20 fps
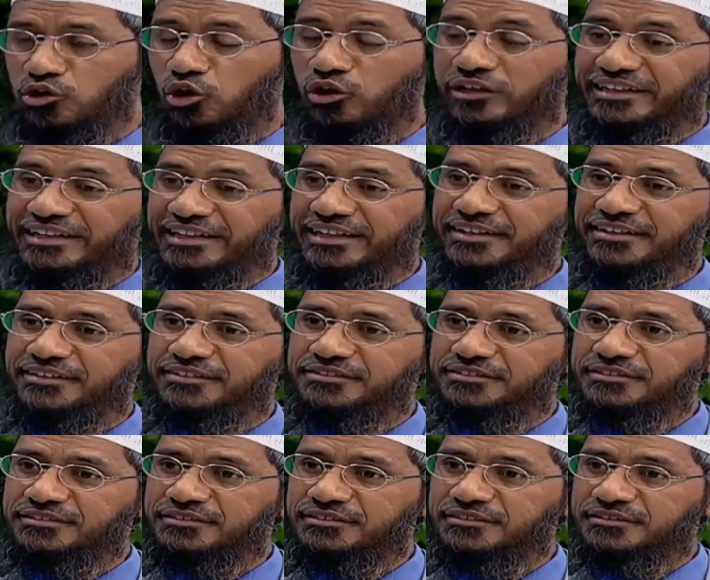your
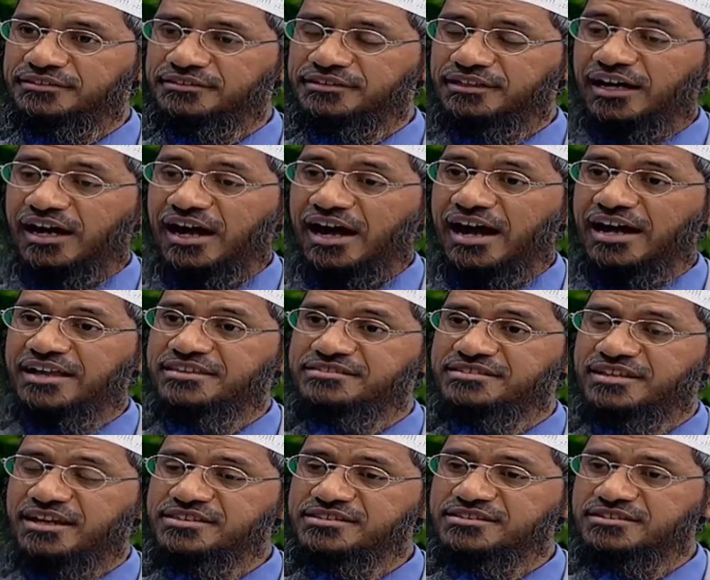deeds are
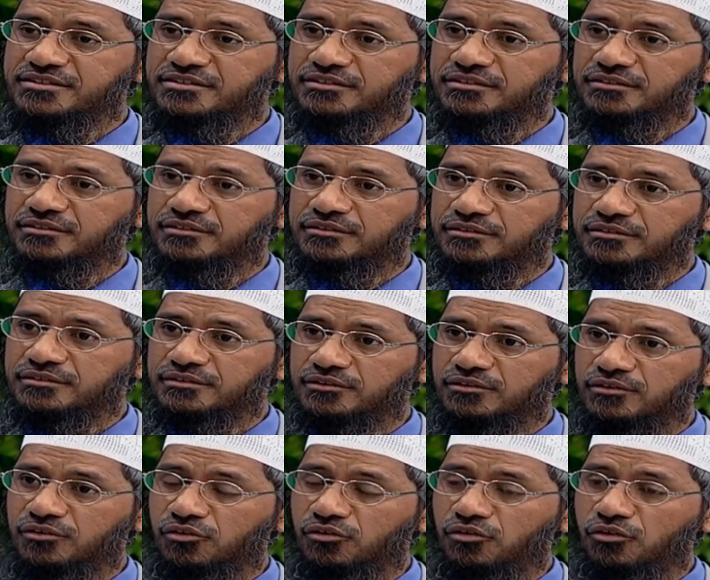judged
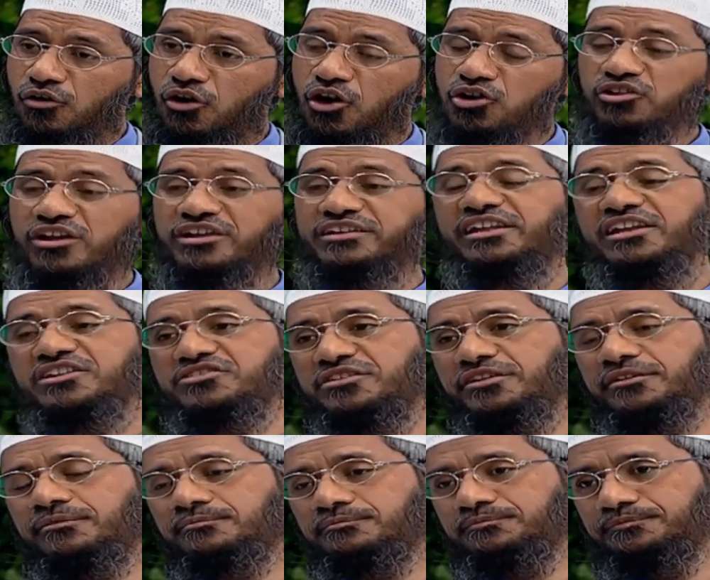on your
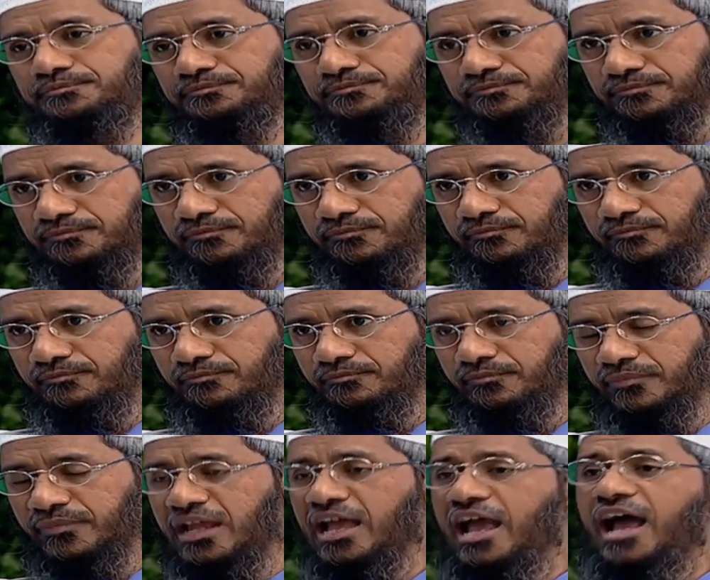intention.
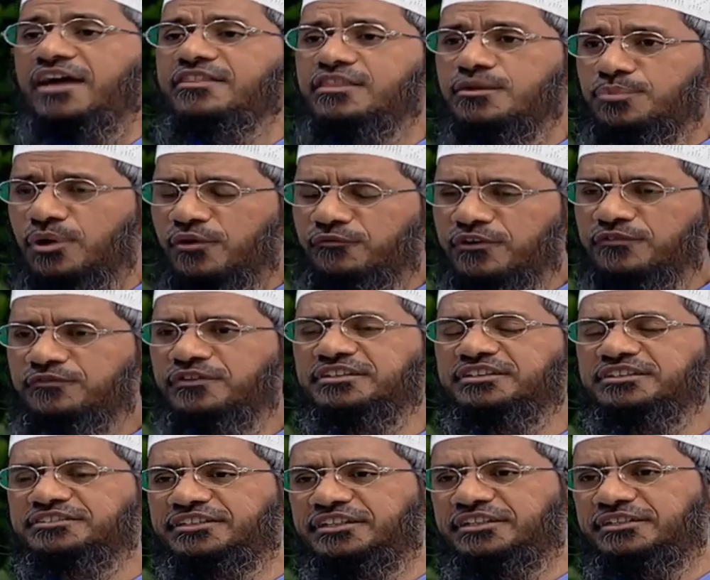And the Prophet
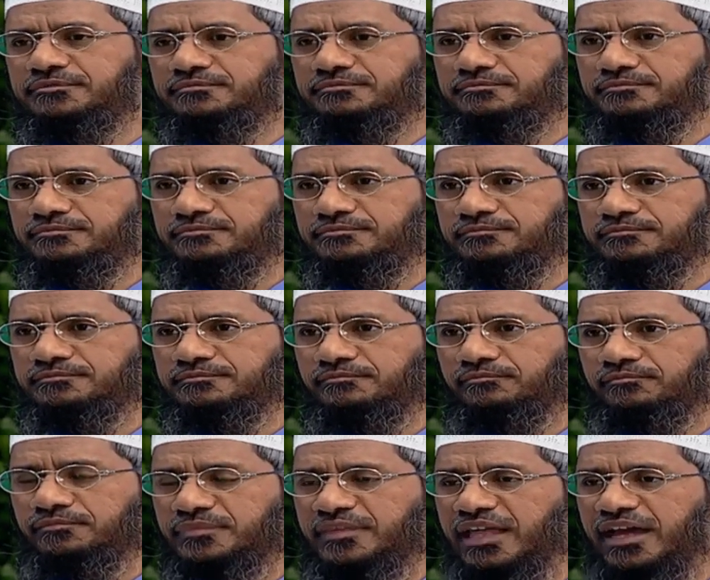further said
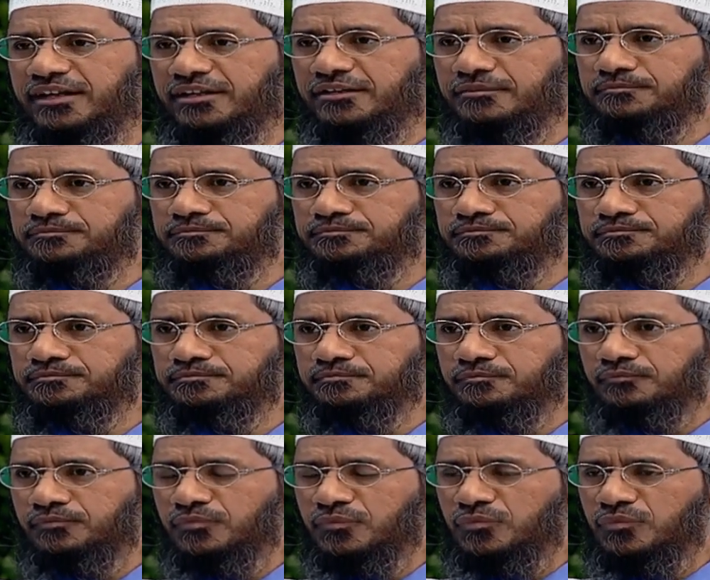that
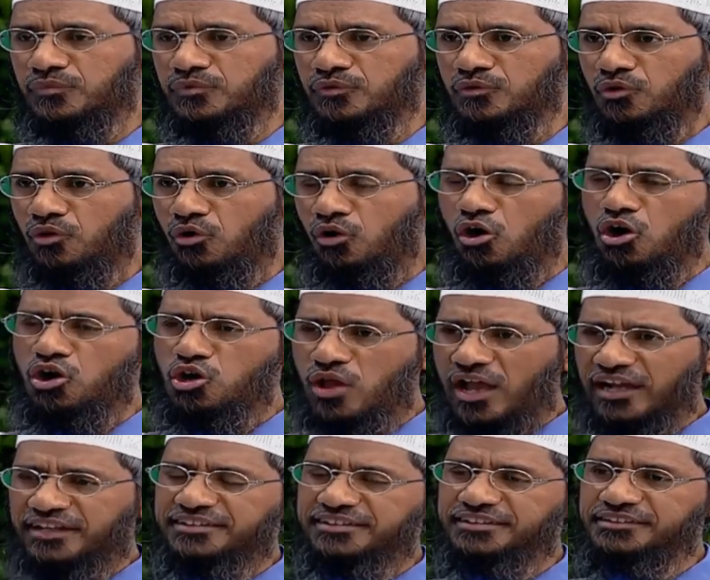all
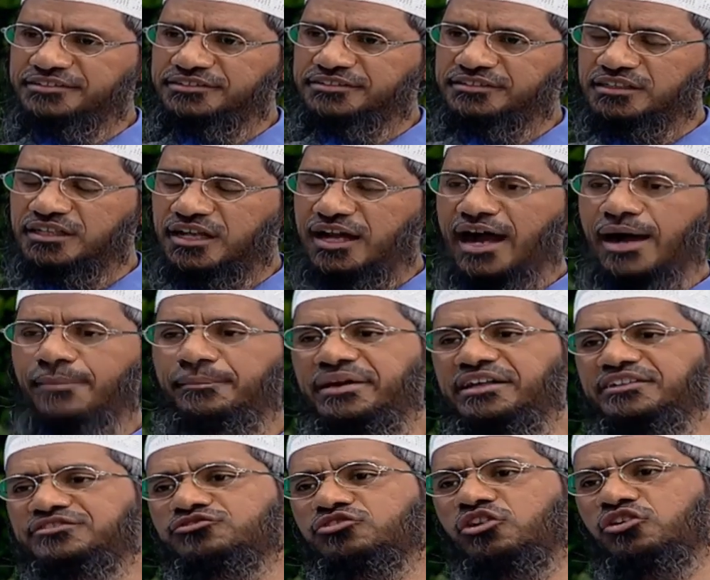your actions are
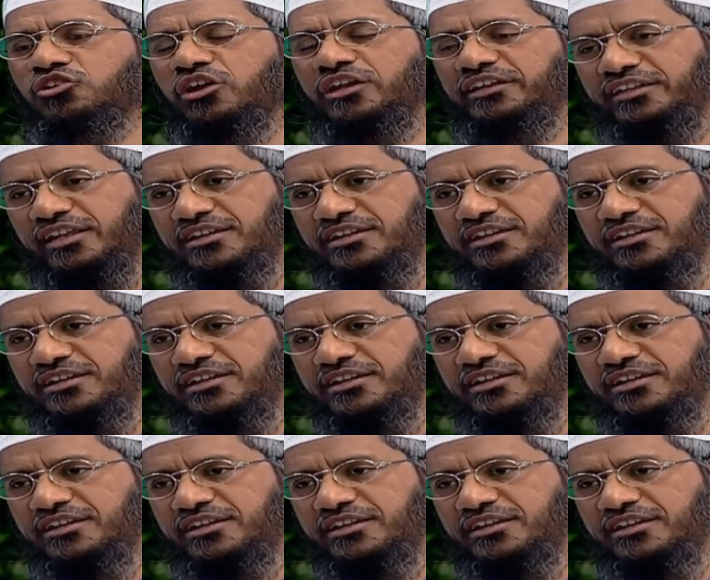based on your